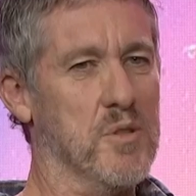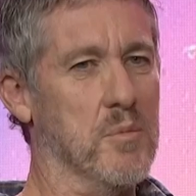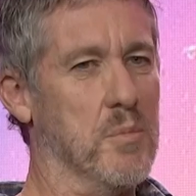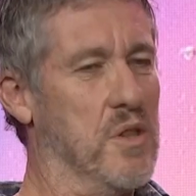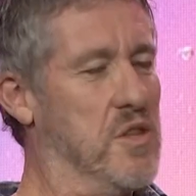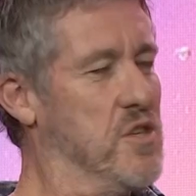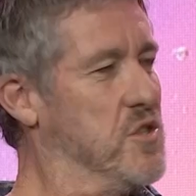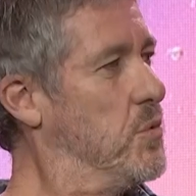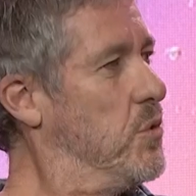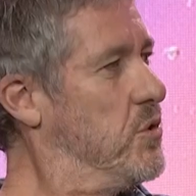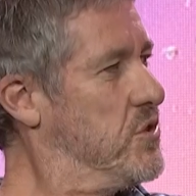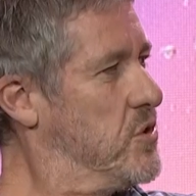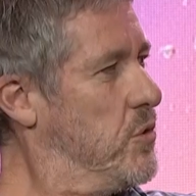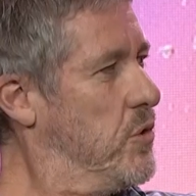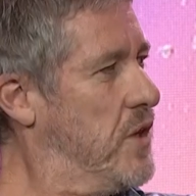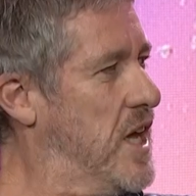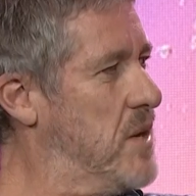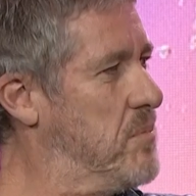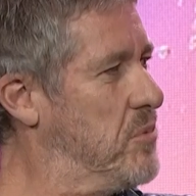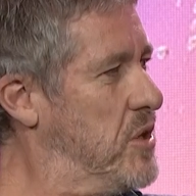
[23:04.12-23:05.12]
a bit. This will
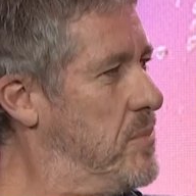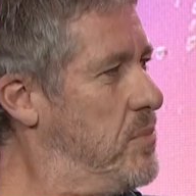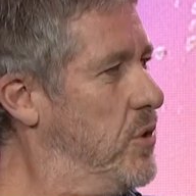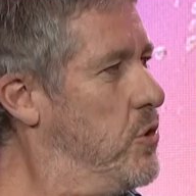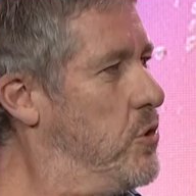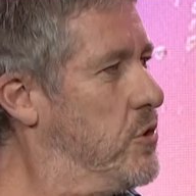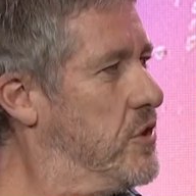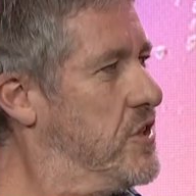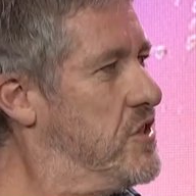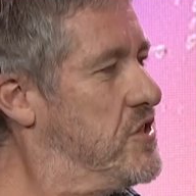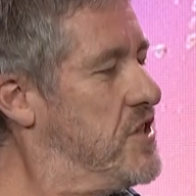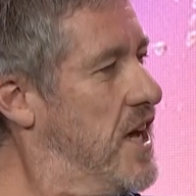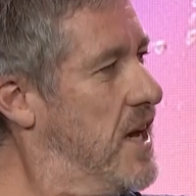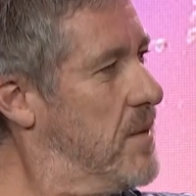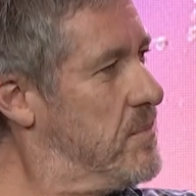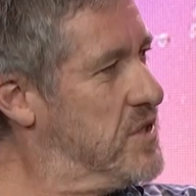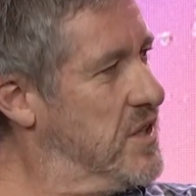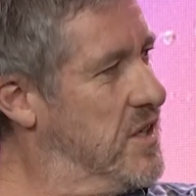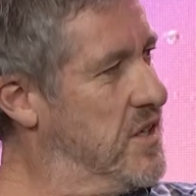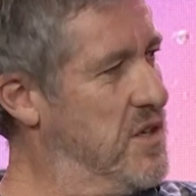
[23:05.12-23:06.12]
sort out people who can
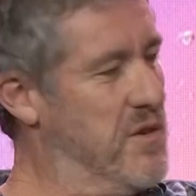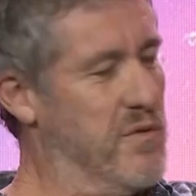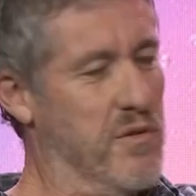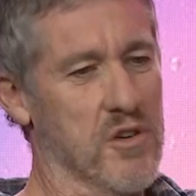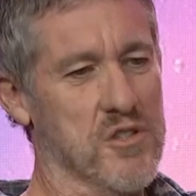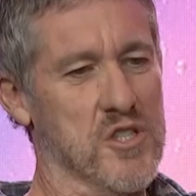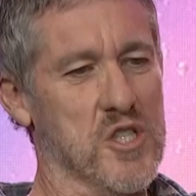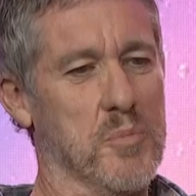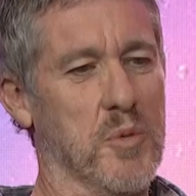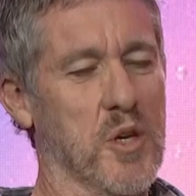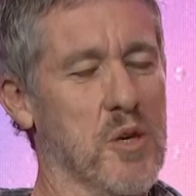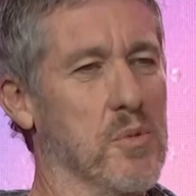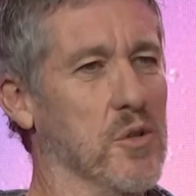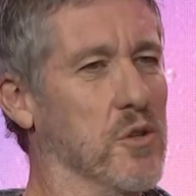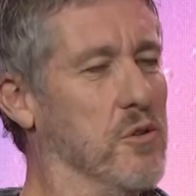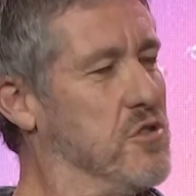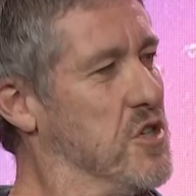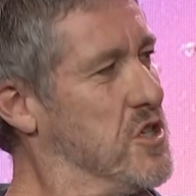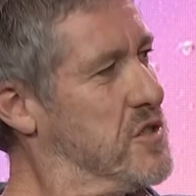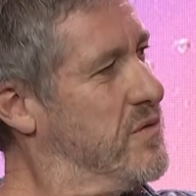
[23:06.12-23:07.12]
adapt versus people
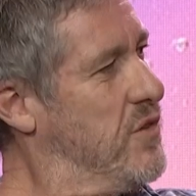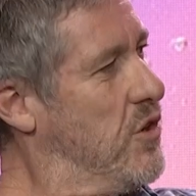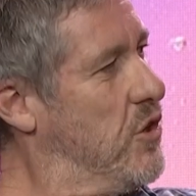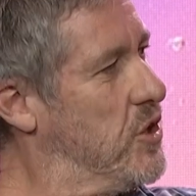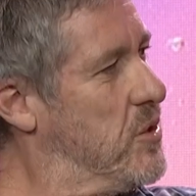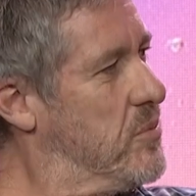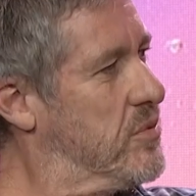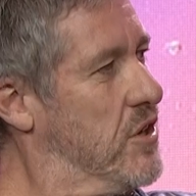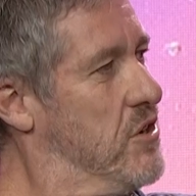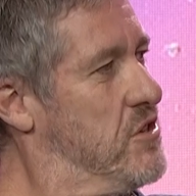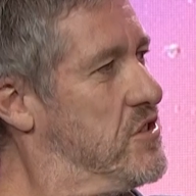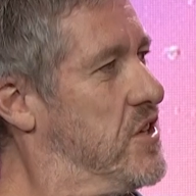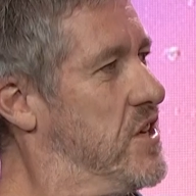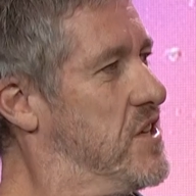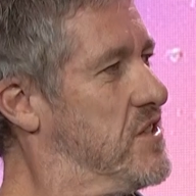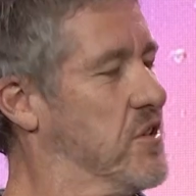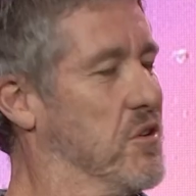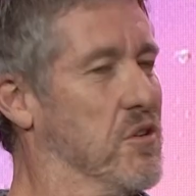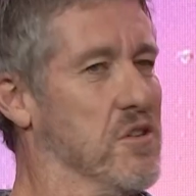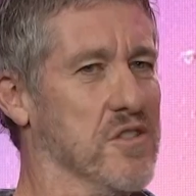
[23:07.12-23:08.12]
who just followed a
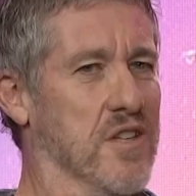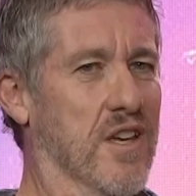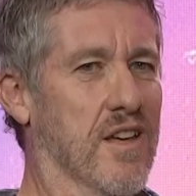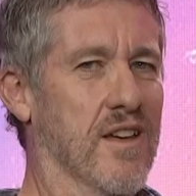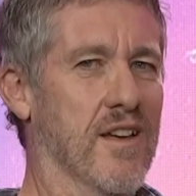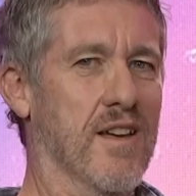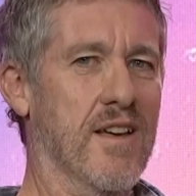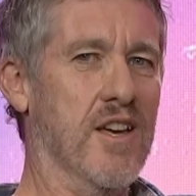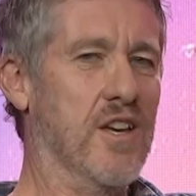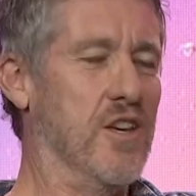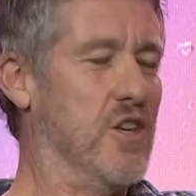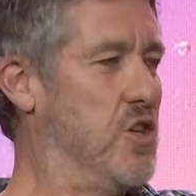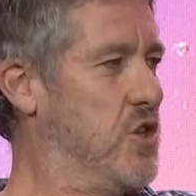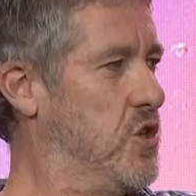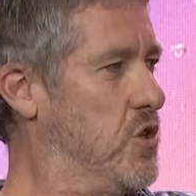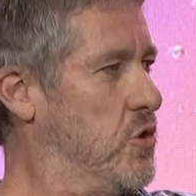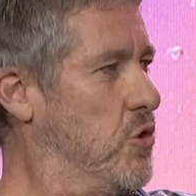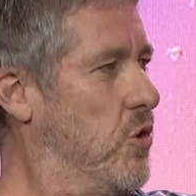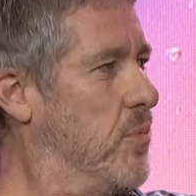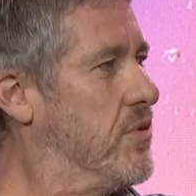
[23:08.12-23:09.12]
process, because
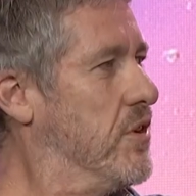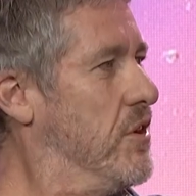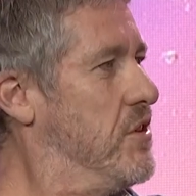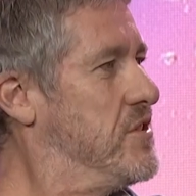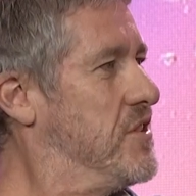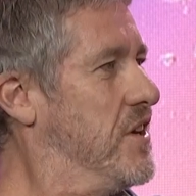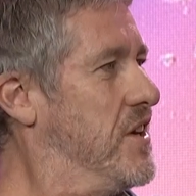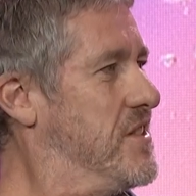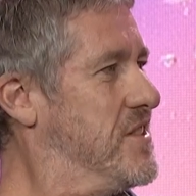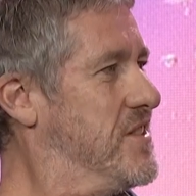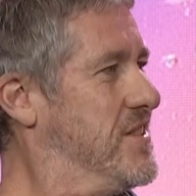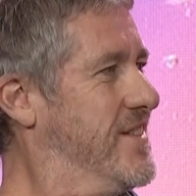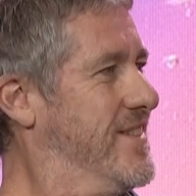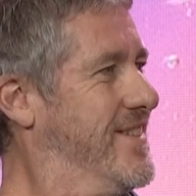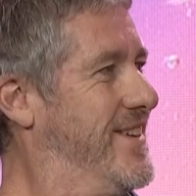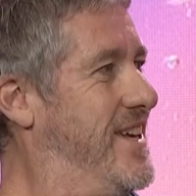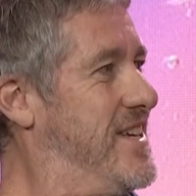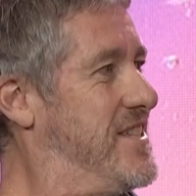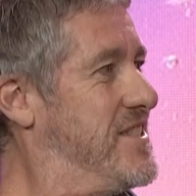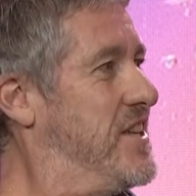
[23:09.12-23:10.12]
your process
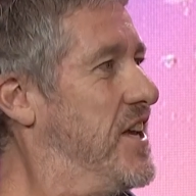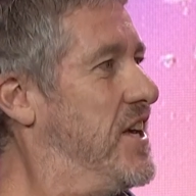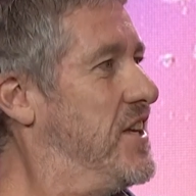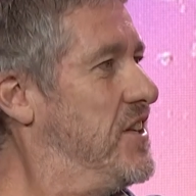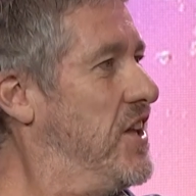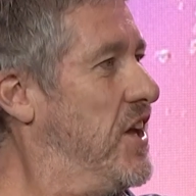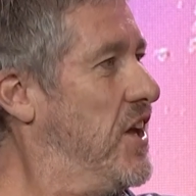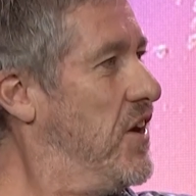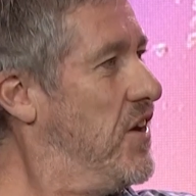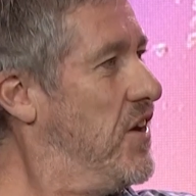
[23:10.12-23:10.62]
is dead now.